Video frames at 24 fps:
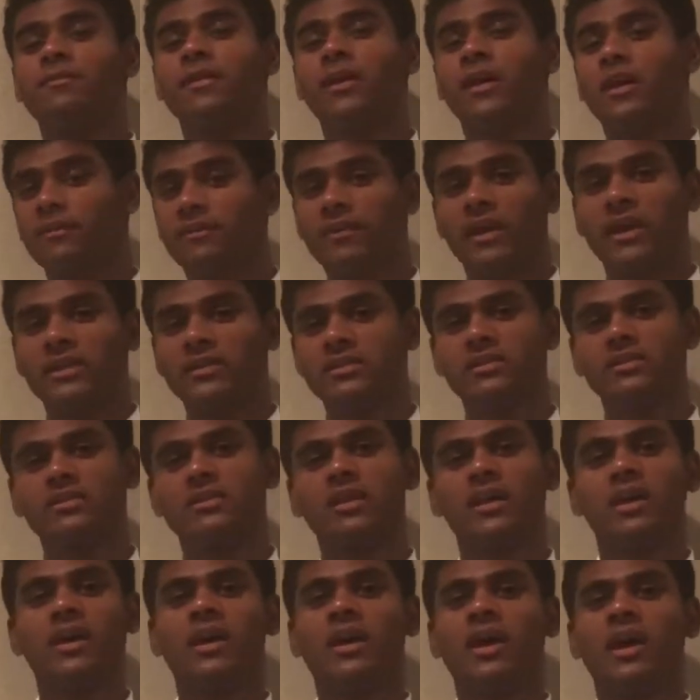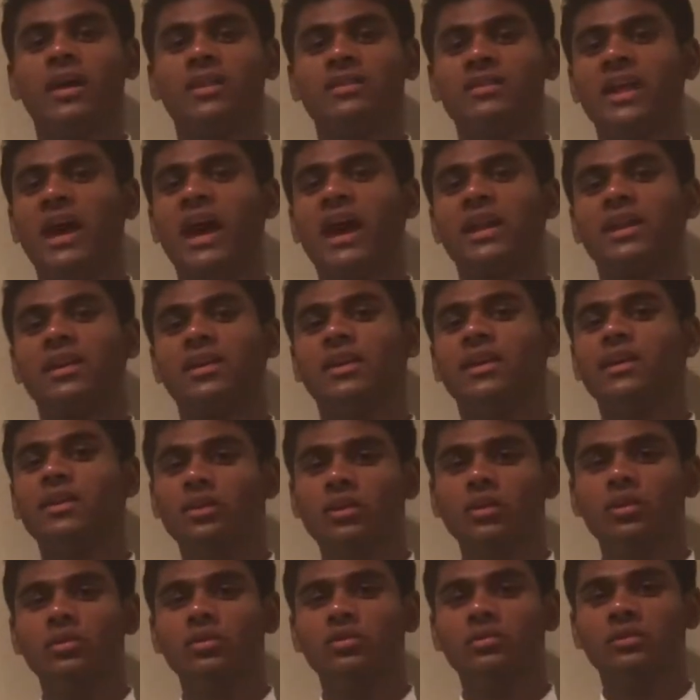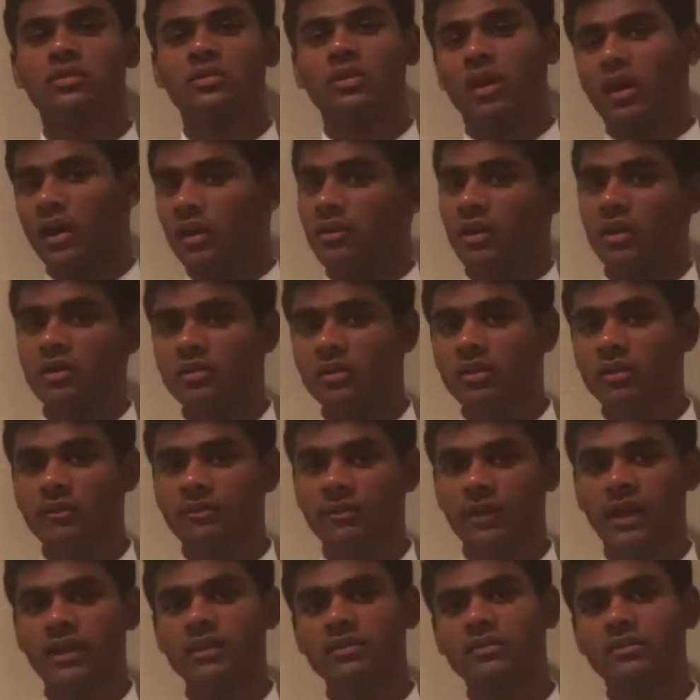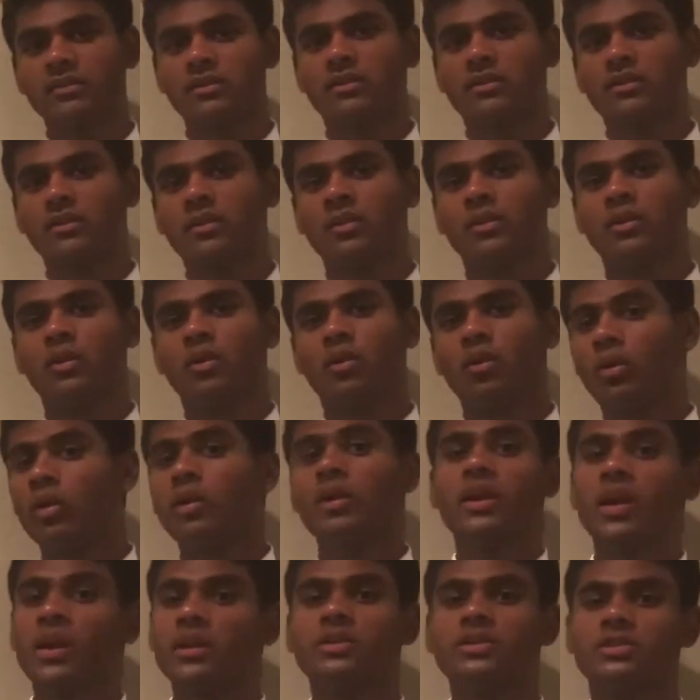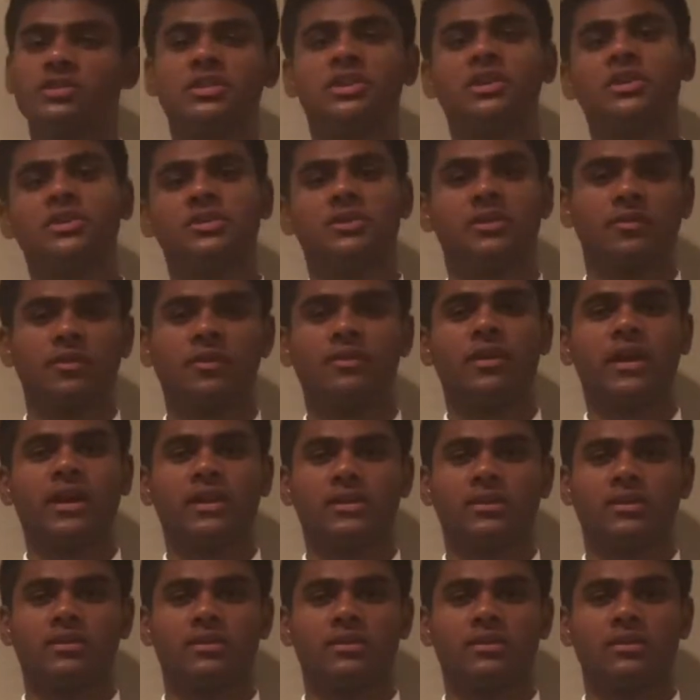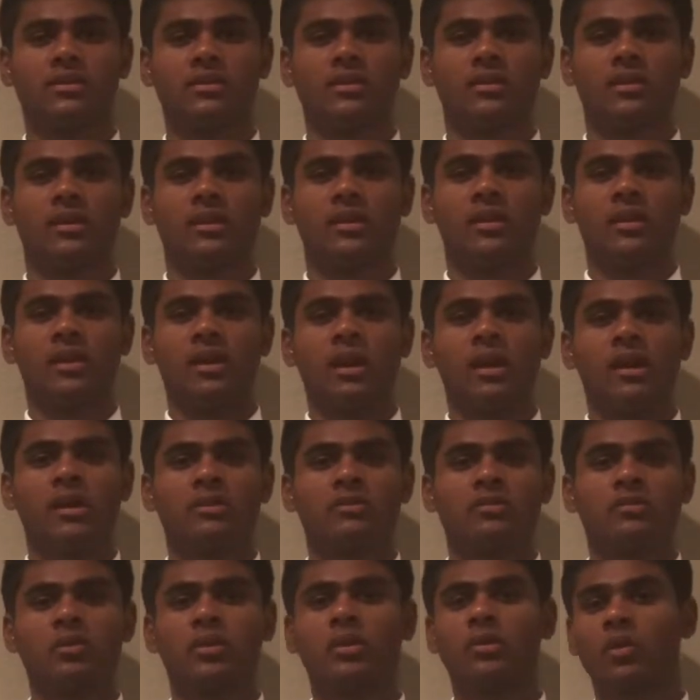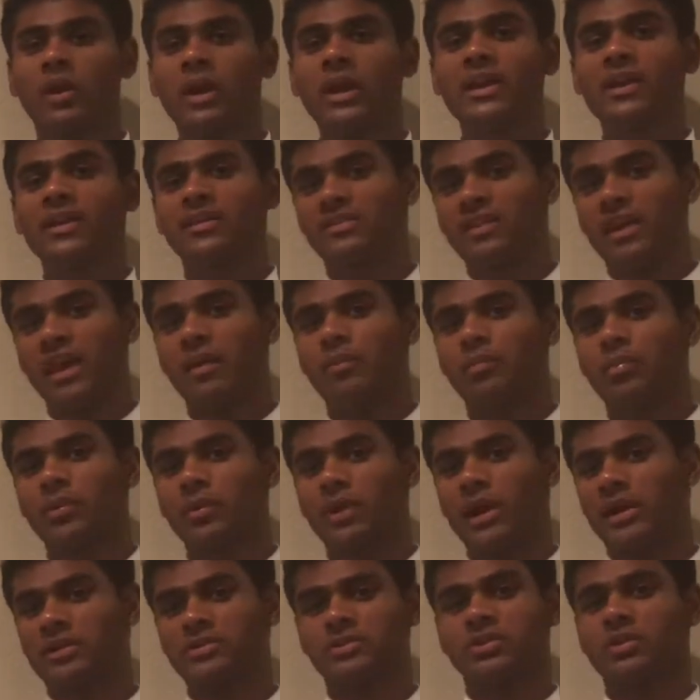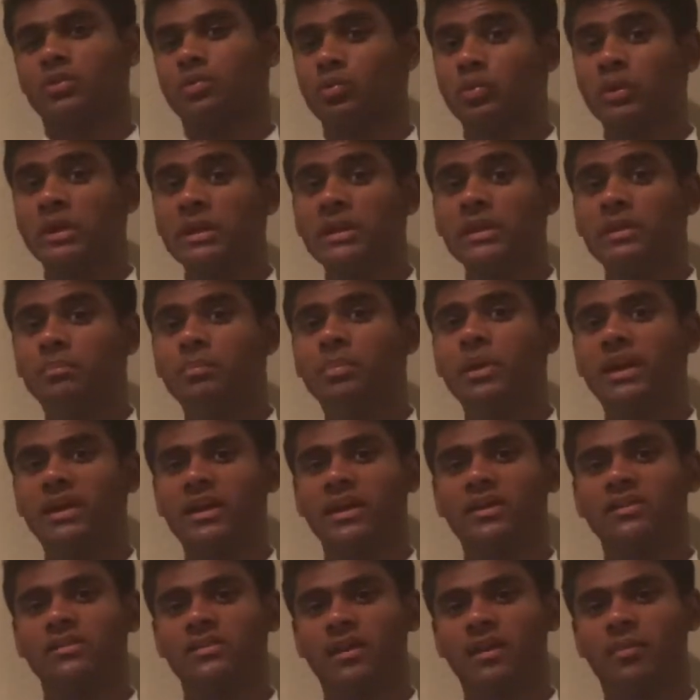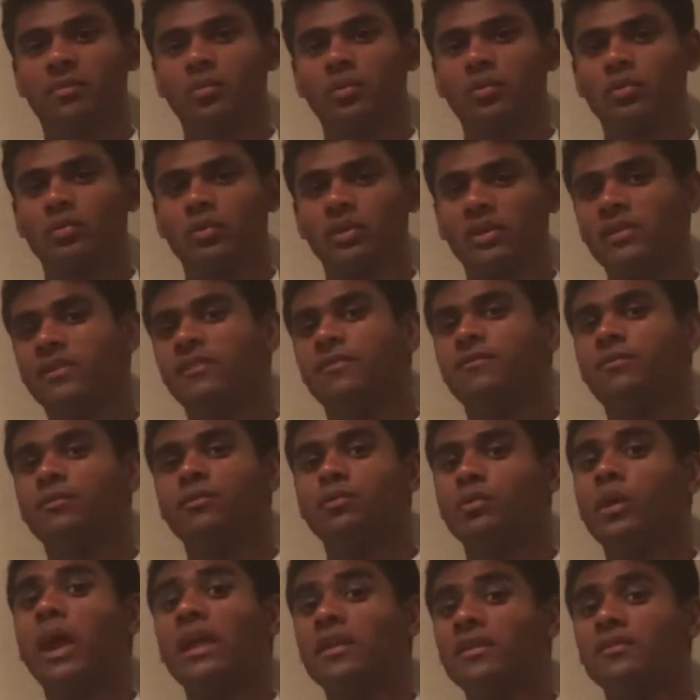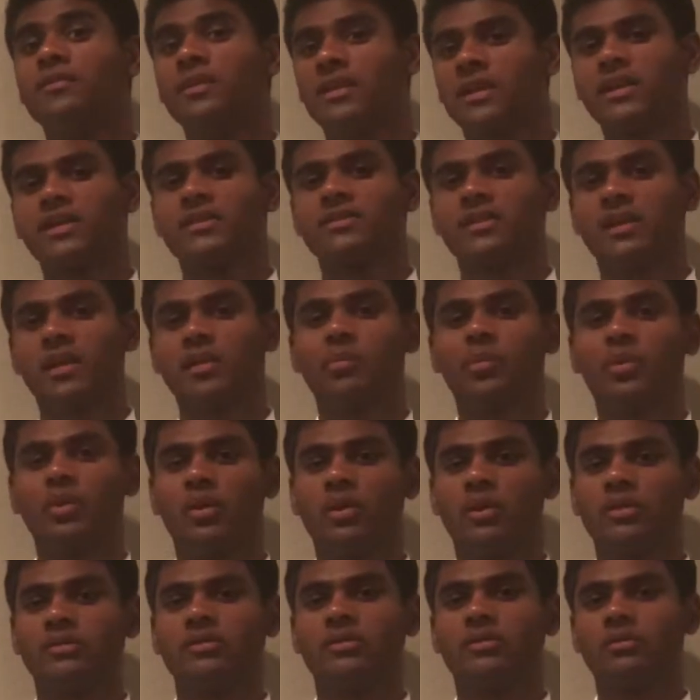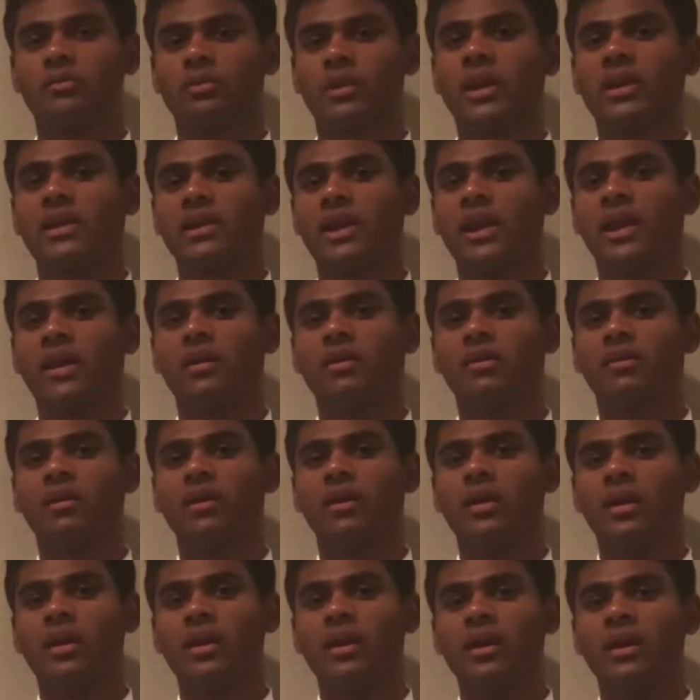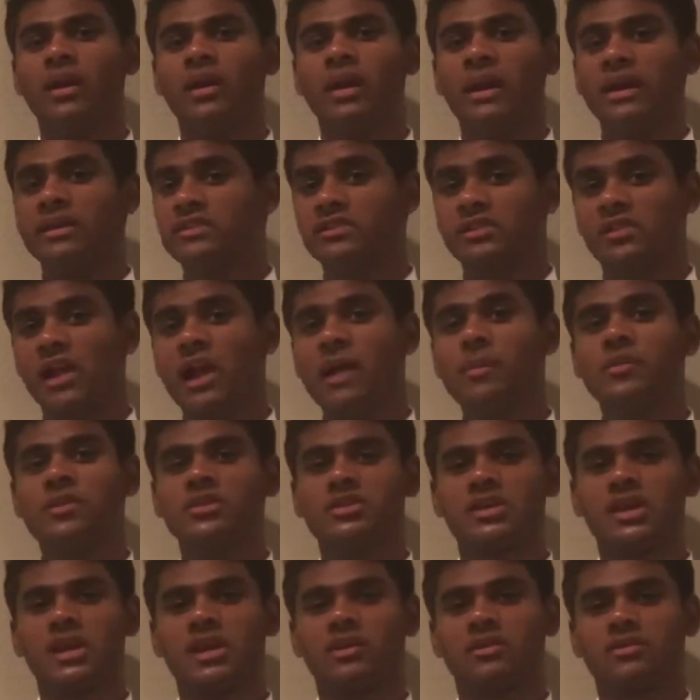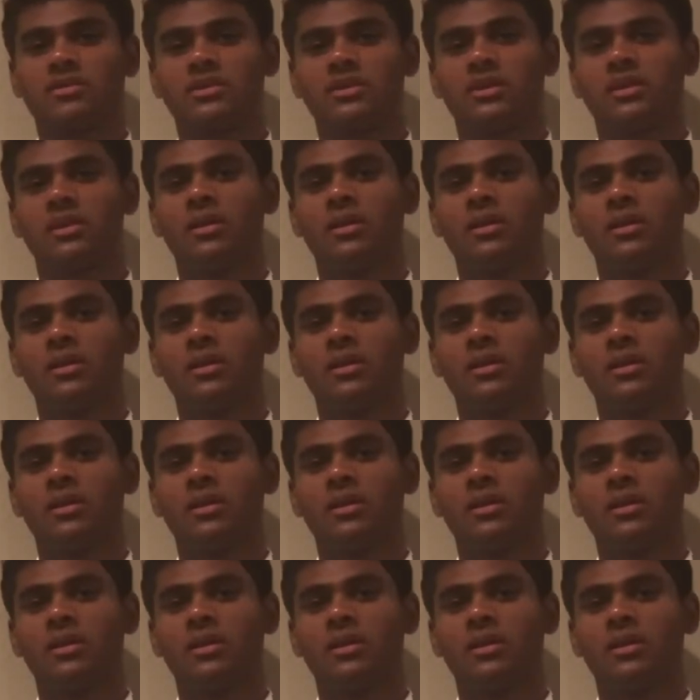events that induce another event or another series of events. So a great example, actually a really big example, really relevant example also right now, is climate change.